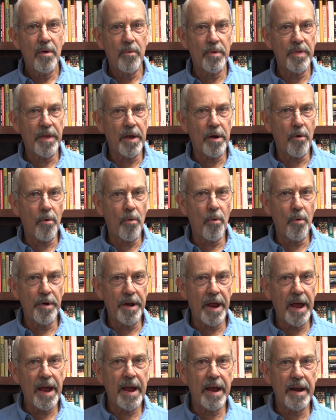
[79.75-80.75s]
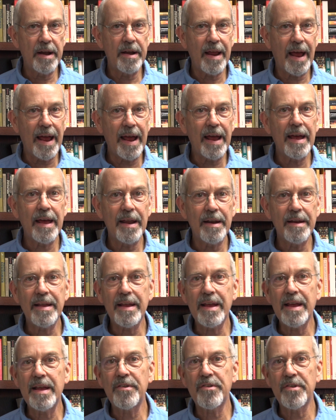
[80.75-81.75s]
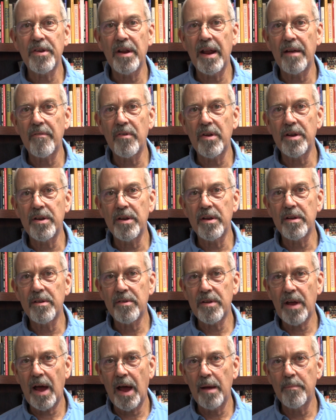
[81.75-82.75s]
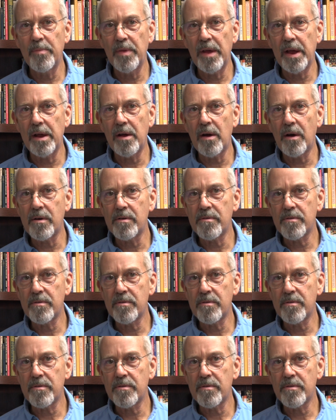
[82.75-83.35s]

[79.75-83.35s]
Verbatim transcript: when they are ordained and each and every time they